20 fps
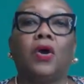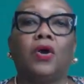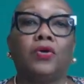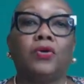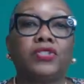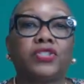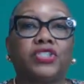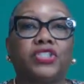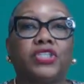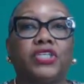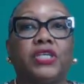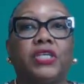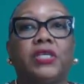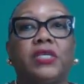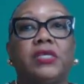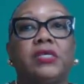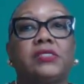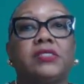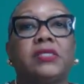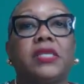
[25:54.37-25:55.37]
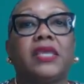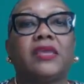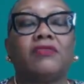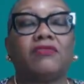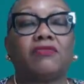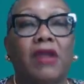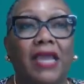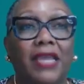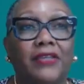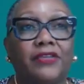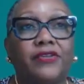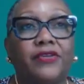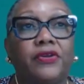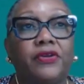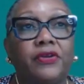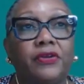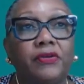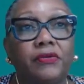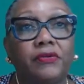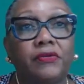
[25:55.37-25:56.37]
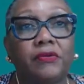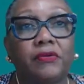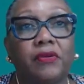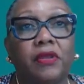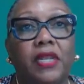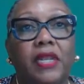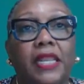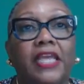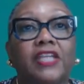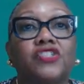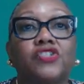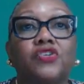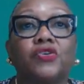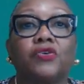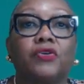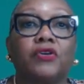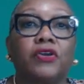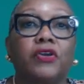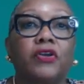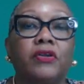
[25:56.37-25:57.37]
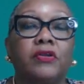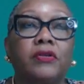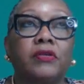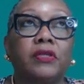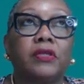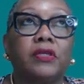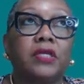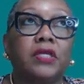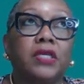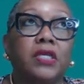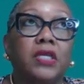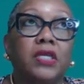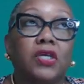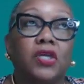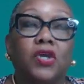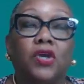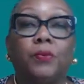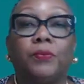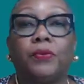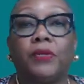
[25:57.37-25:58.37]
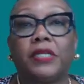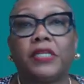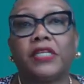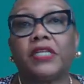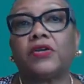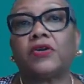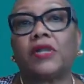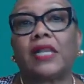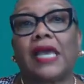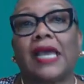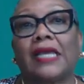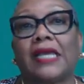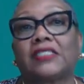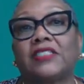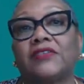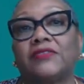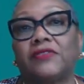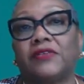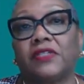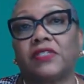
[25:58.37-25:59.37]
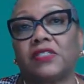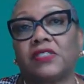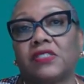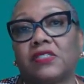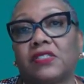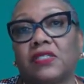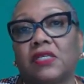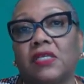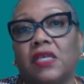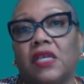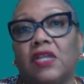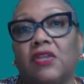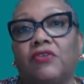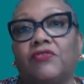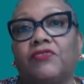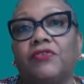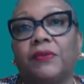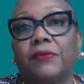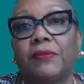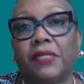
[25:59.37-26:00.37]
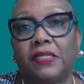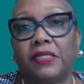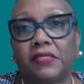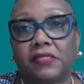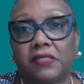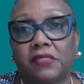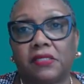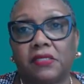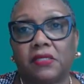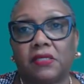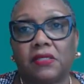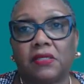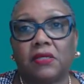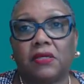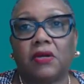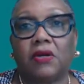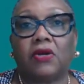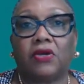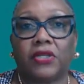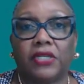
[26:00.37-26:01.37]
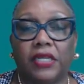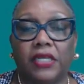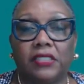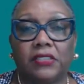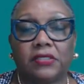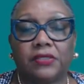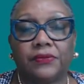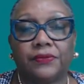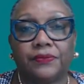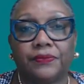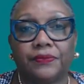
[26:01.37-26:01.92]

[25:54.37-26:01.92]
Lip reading: She is a writer, a lecturer, a political activist, and a feminist organizer.